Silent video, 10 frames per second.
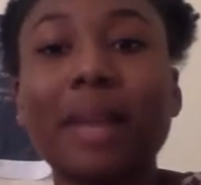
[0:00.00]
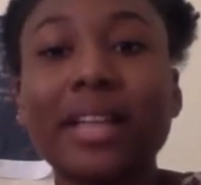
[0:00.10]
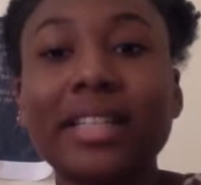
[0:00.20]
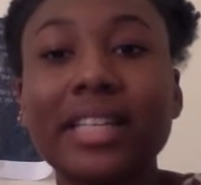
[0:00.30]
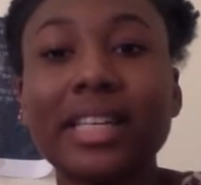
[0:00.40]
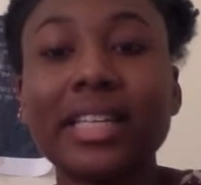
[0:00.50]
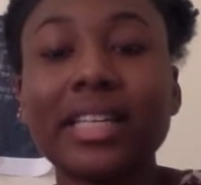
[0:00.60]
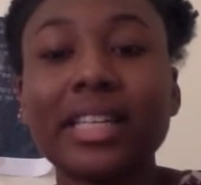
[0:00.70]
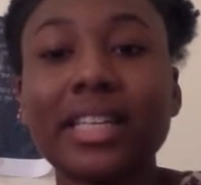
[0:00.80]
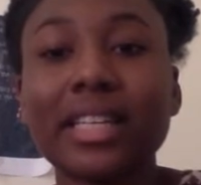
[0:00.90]
my
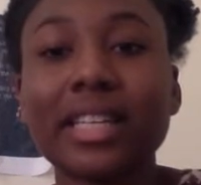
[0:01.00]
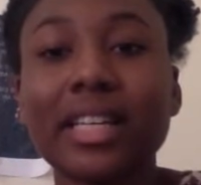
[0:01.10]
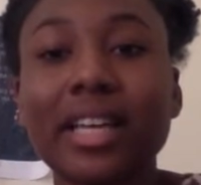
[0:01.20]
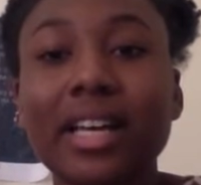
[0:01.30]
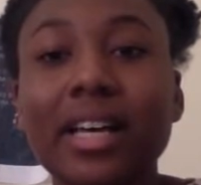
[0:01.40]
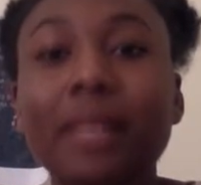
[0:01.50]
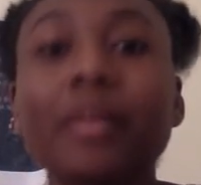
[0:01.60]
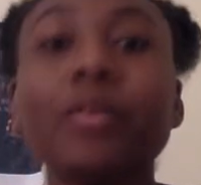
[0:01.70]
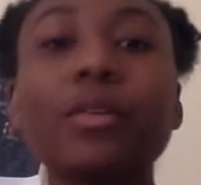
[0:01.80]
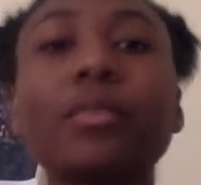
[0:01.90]
tea.
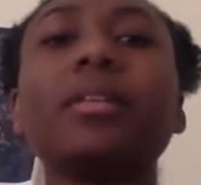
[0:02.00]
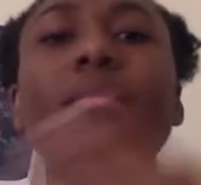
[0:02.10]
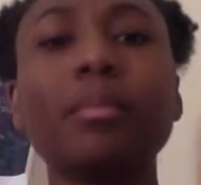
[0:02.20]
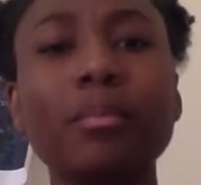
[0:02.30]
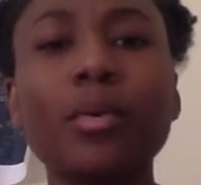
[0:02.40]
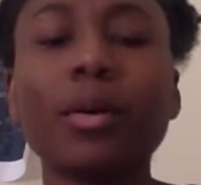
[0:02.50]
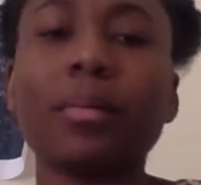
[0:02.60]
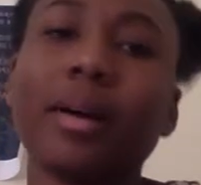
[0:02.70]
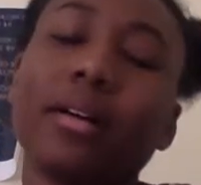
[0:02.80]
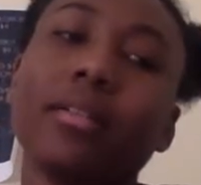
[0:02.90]
And you can read
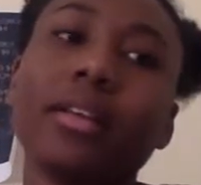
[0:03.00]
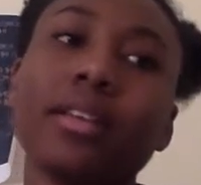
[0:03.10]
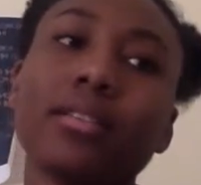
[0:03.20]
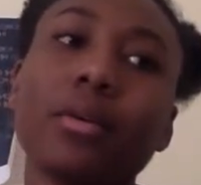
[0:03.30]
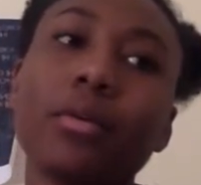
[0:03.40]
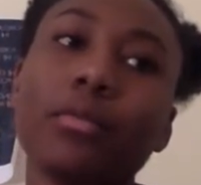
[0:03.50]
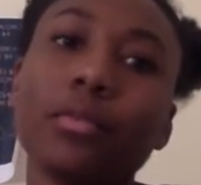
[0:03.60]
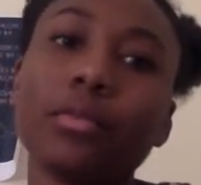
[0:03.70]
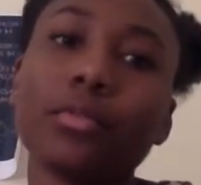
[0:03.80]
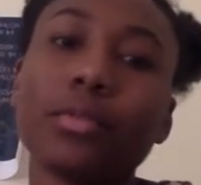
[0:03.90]
more about his
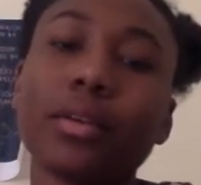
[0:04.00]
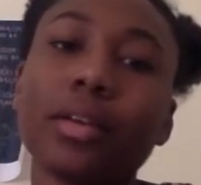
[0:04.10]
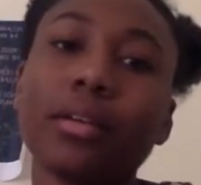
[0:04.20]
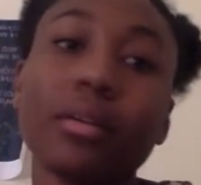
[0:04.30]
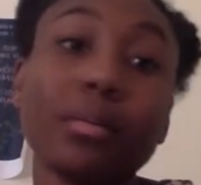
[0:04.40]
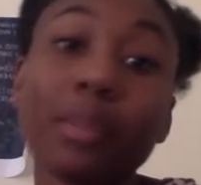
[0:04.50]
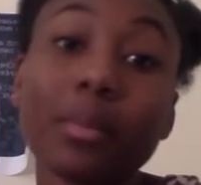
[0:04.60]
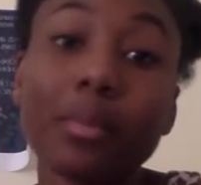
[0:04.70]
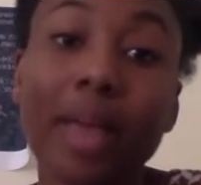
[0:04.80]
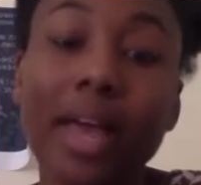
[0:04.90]
whole full story on
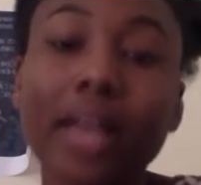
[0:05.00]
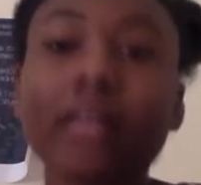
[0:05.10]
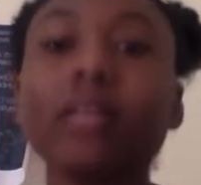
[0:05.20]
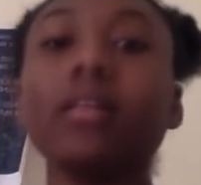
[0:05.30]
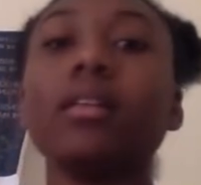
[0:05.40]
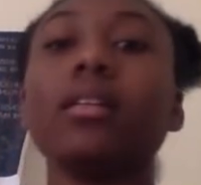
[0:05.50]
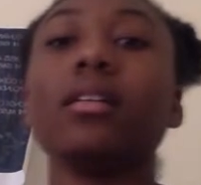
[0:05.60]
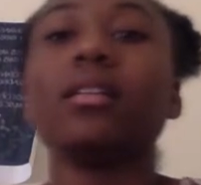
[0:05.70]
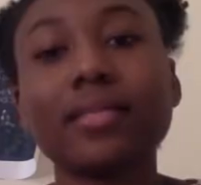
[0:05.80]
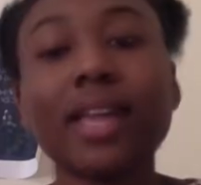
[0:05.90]
People Mag.
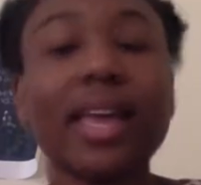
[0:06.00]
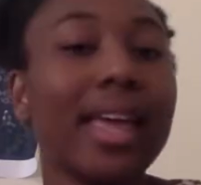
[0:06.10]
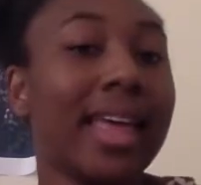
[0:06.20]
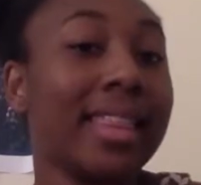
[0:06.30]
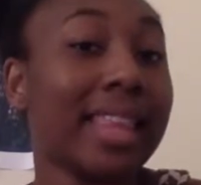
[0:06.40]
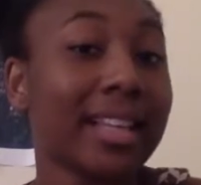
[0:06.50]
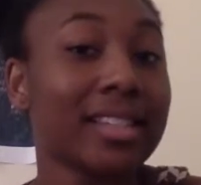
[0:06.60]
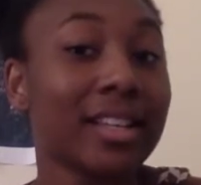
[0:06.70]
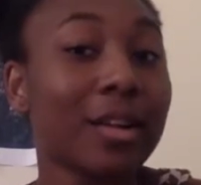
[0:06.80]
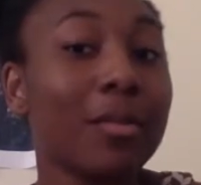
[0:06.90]
And
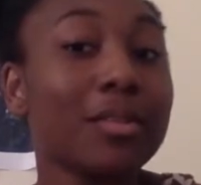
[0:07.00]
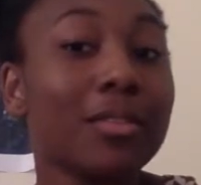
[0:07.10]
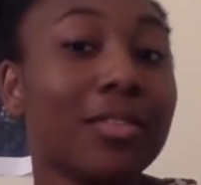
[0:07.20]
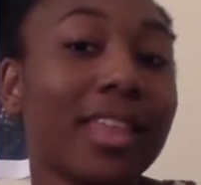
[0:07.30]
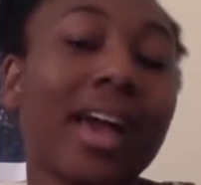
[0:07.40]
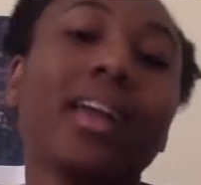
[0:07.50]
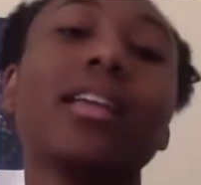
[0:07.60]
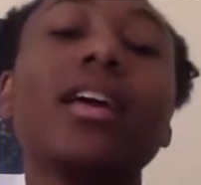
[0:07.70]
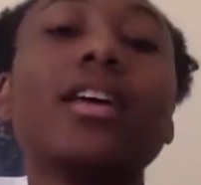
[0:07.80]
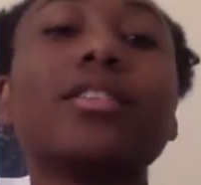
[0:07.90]
that's the closing for
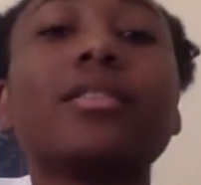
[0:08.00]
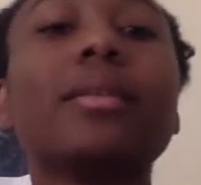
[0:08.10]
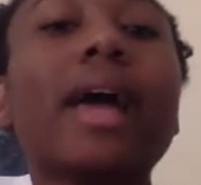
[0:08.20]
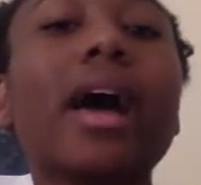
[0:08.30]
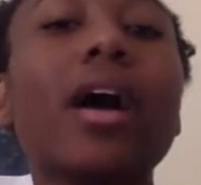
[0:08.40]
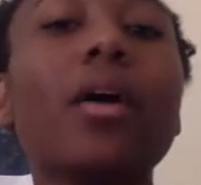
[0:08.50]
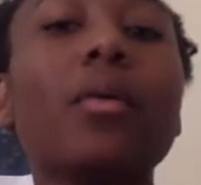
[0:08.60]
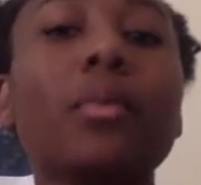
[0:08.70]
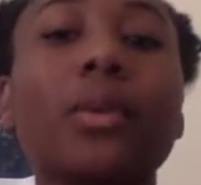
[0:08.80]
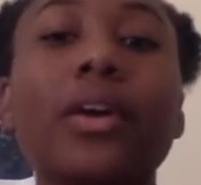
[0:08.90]
that. So
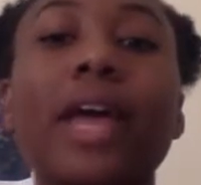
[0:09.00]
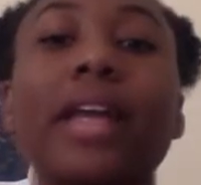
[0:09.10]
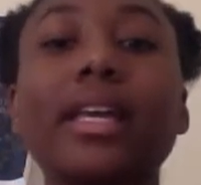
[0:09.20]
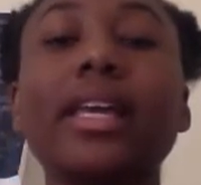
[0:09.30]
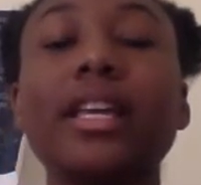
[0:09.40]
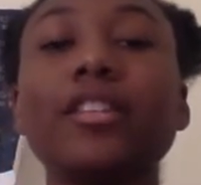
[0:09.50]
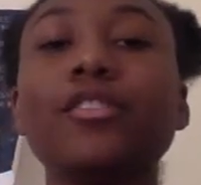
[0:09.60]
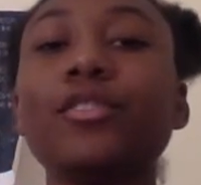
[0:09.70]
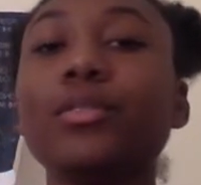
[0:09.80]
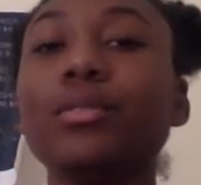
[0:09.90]
now we're heading
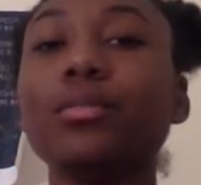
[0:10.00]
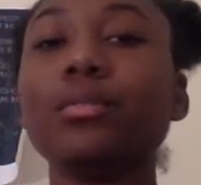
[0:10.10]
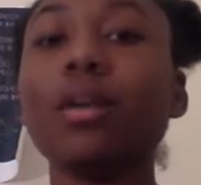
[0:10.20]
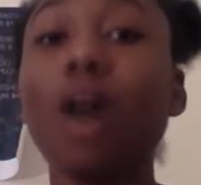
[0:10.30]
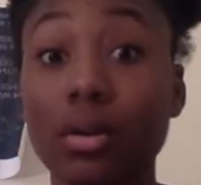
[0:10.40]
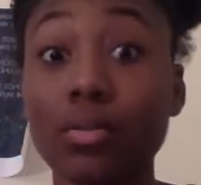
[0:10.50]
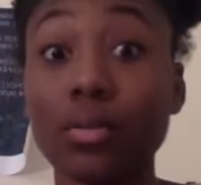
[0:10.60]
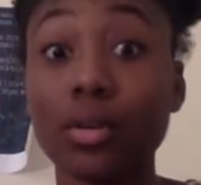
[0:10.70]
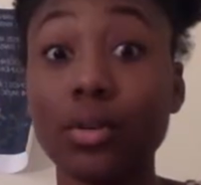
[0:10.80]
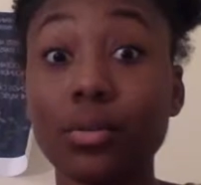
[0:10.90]
into
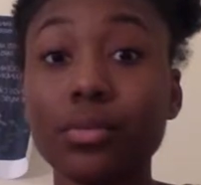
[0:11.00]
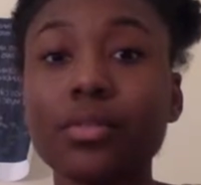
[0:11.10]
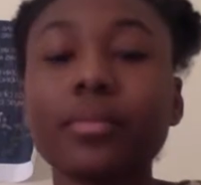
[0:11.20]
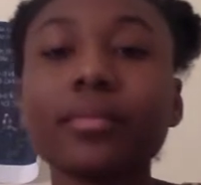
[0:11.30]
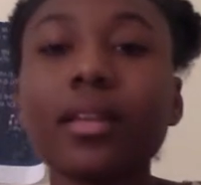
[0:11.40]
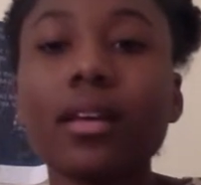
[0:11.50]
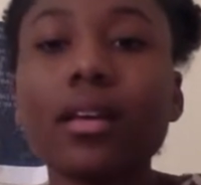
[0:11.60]
hardcore news.